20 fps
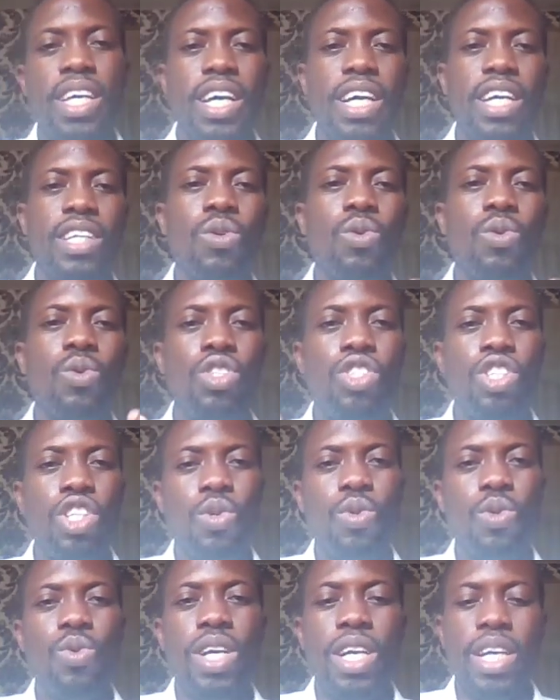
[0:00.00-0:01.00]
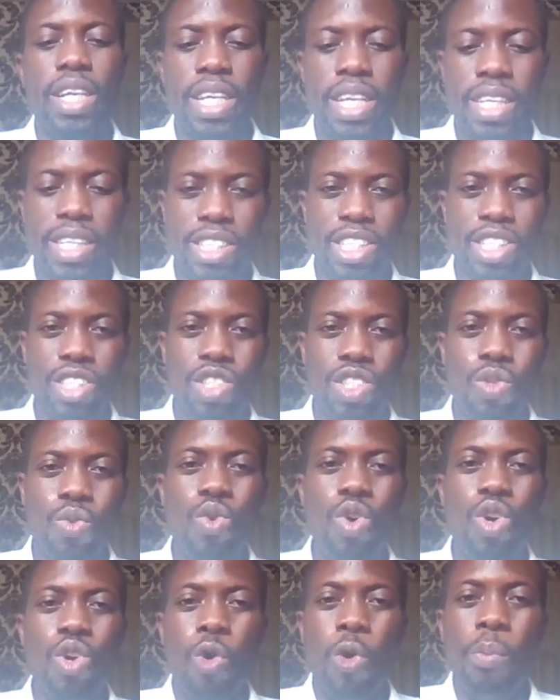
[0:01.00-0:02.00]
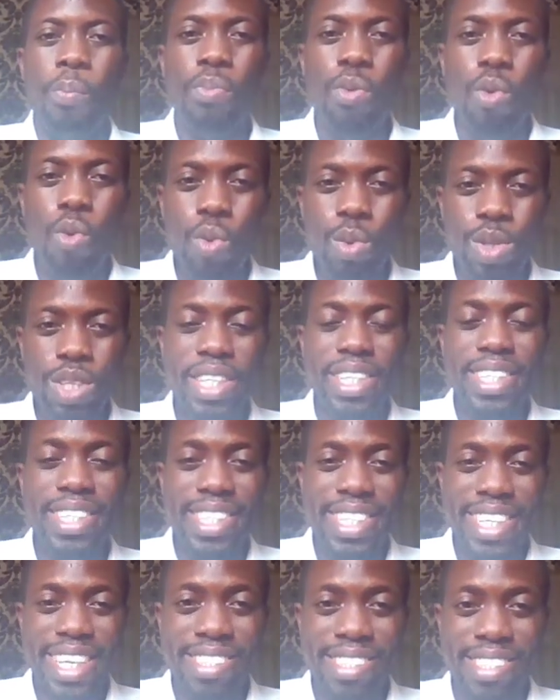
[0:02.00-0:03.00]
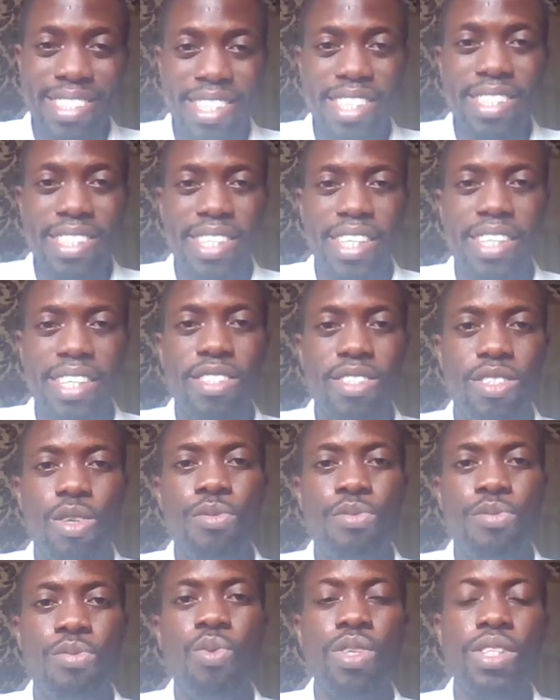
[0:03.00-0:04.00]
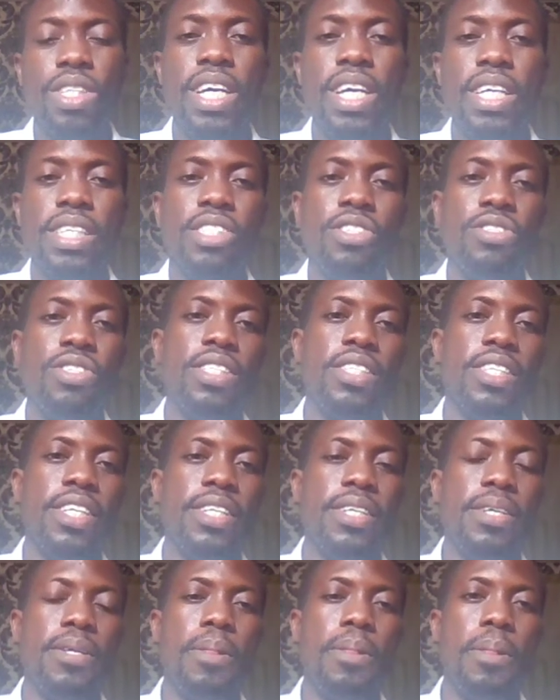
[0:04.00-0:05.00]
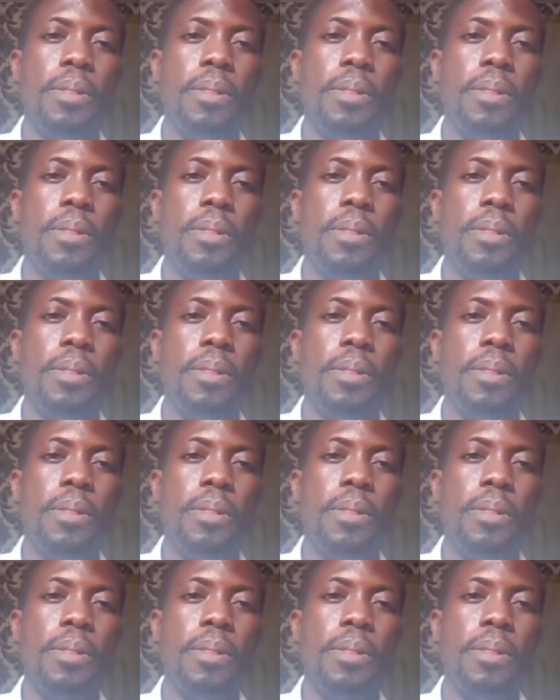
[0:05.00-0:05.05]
And Yhwh, like, is the one upholding the existence of what He has created.